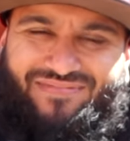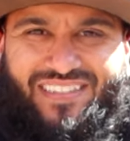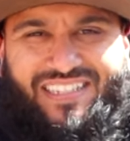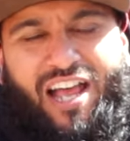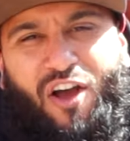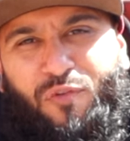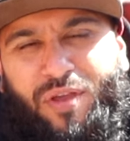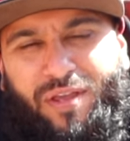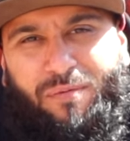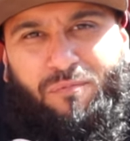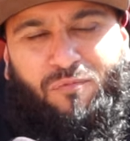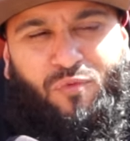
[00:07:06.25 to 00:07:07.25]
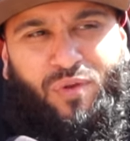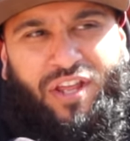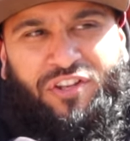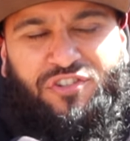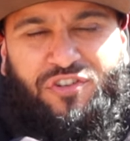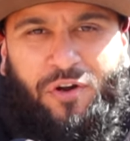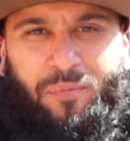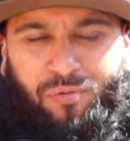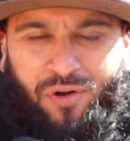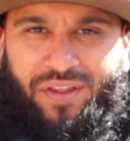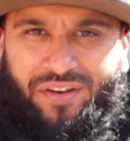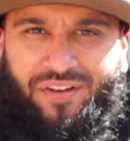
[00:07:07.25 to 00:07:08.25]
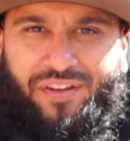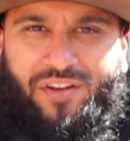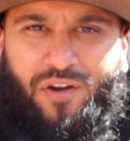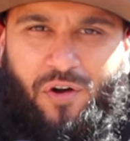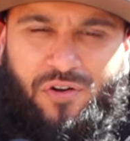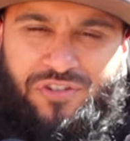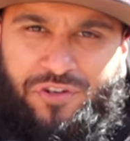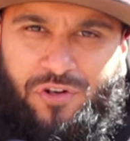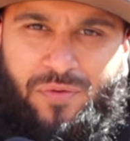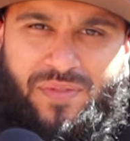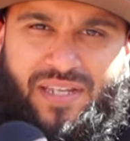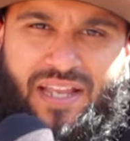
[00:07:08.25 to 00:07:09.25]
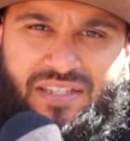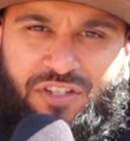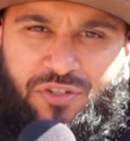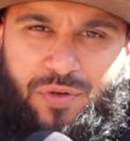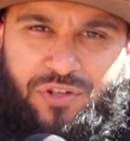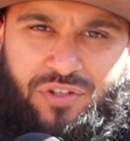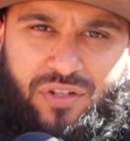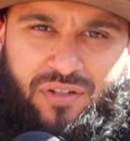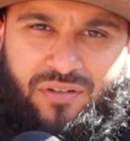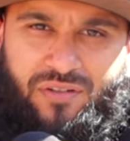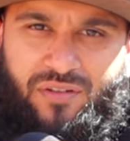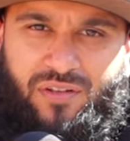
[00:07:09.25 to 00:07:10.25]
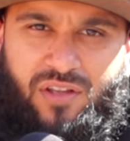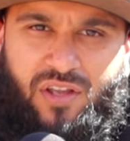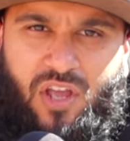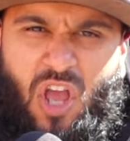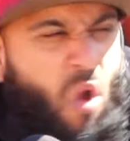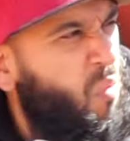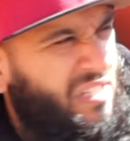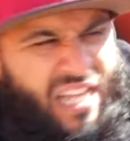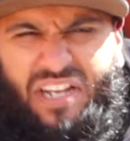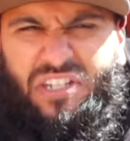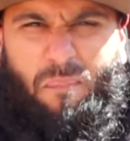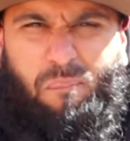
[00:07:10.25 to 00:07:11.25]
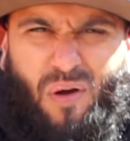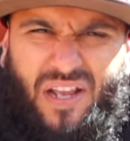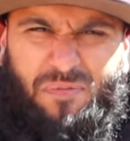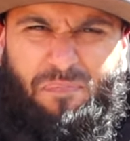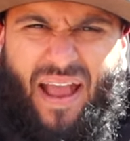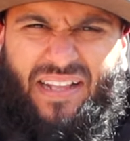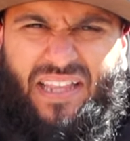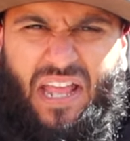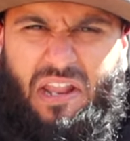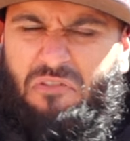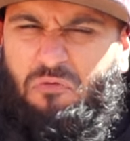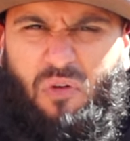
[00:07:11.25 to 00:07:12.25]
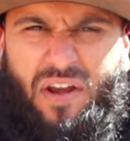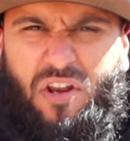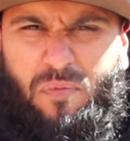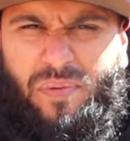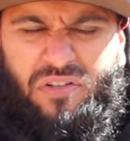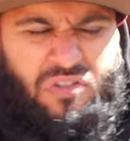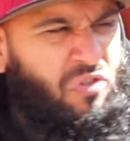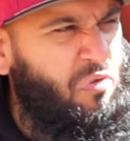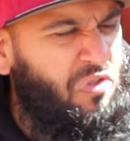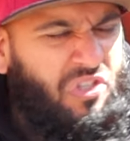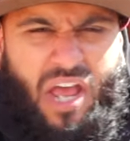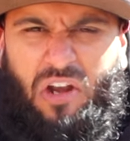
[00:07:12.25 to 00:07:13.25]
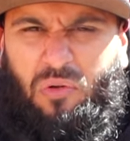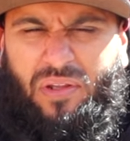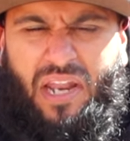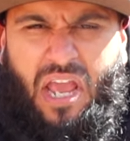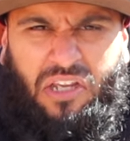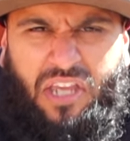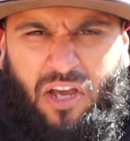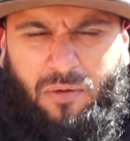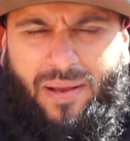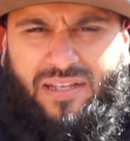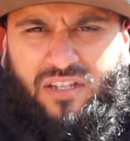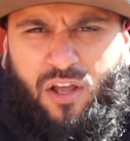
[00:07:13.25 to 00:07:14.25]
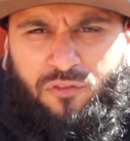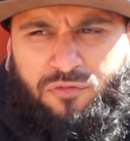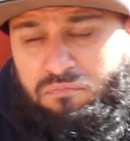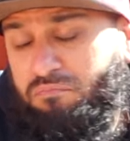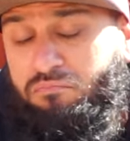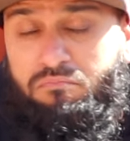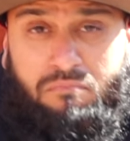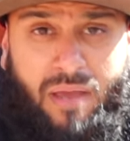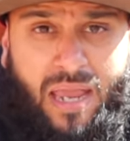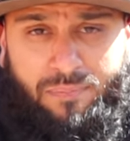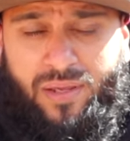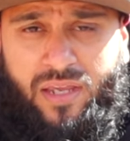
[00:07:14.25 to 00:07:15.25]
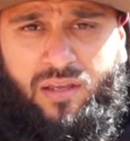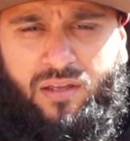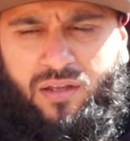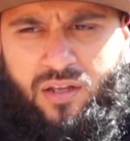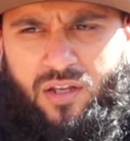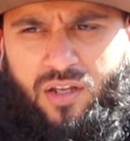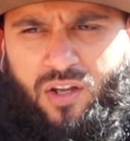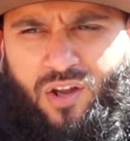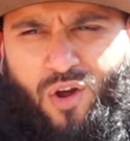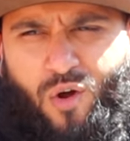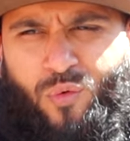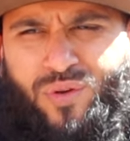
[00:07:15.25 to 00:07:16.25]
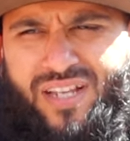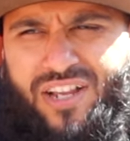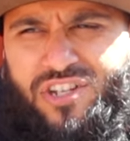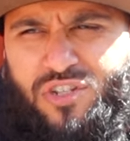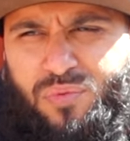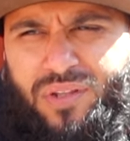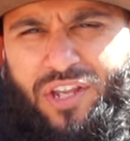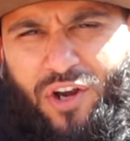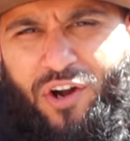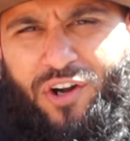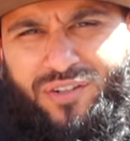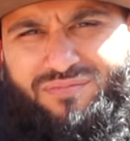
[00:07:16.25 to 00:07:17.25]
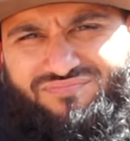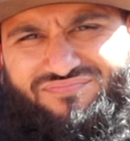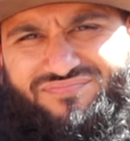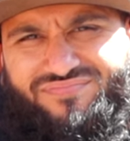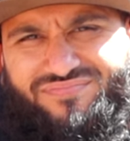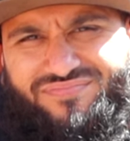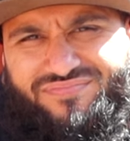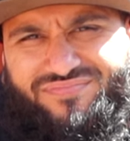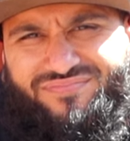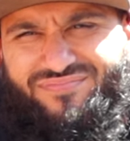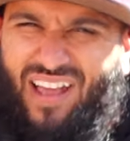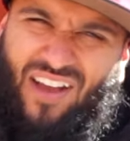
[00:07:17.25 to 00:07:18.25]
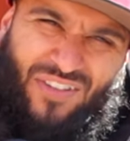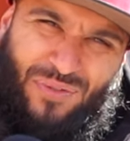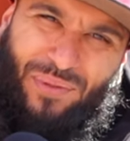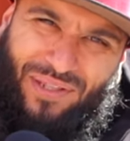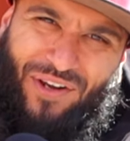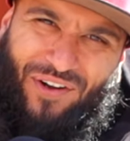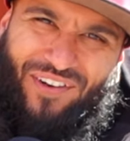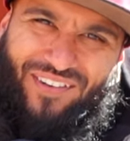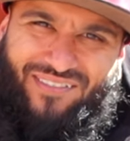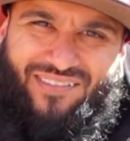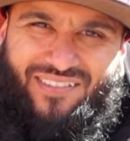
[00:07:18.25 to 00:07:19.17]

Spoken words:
It's how we interpret our circumstance situation. Was I depressed back then and ready to be suicidal and kill myself? Maybe. Or was I just really hurt? I was really hurt.